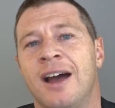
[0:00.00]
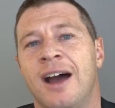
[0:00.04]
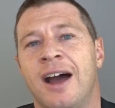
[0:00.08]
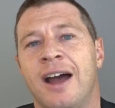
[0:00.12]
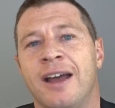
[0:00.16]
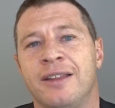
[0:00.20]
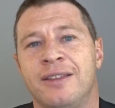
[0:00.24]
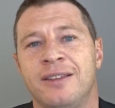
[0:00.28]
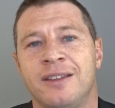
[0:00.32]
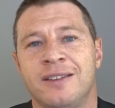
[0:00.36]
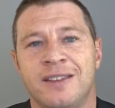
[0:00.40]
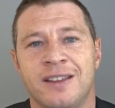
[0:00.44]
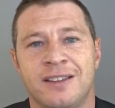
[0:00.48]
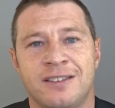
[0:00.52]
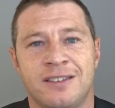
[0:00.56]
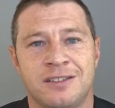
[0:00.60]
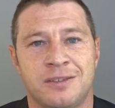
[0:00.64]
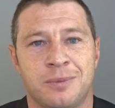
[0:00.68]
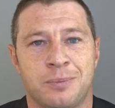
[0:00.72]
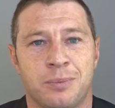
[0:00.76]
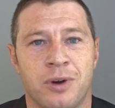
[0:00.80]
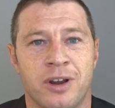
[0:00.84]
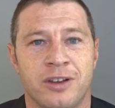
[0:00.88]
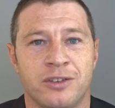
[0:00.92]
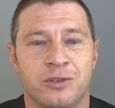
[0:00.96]
I think that
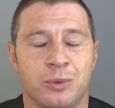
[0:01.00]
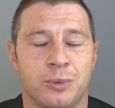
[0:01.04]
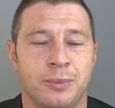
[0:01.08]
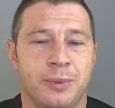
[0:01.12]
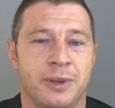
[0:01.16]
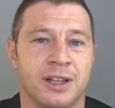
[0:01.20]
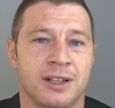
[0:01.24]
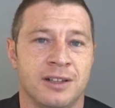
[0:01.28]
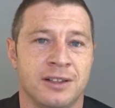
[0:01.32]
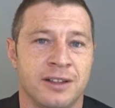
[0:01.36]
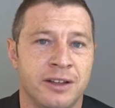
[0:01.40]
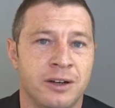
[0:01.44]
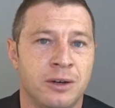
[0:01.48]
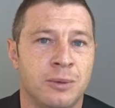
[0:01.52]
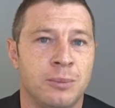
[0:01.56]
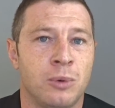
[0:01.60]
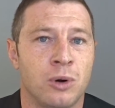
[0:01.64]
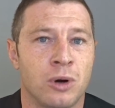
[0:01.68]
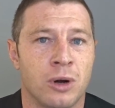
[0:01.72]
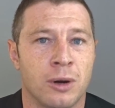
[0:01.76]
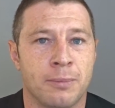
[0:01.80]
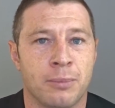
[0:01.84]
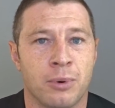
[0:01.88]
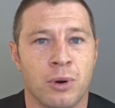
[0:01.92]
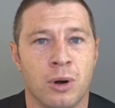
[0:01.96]
this price would be a little
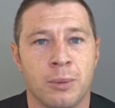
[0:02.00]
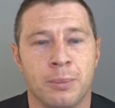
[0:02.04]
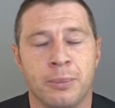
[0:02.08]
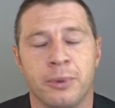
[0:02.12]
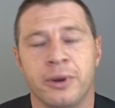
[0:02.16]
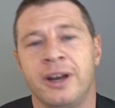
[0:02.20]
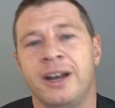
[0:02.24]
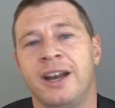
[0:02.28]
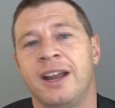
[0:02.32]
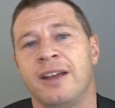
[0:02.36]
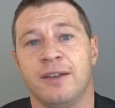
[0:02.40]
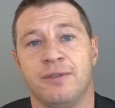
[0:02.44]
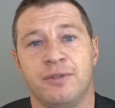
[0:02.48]
more appropriate